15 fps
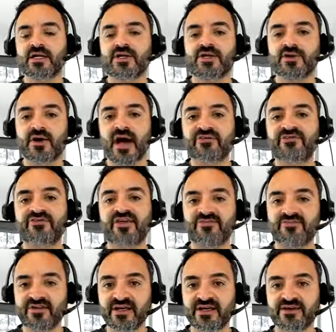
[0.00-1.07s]
you have
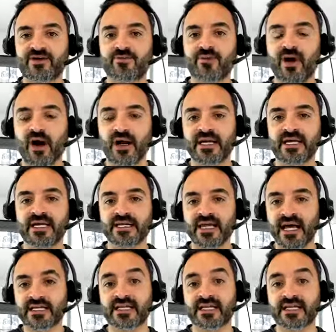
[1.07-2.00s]
safety in your body, and that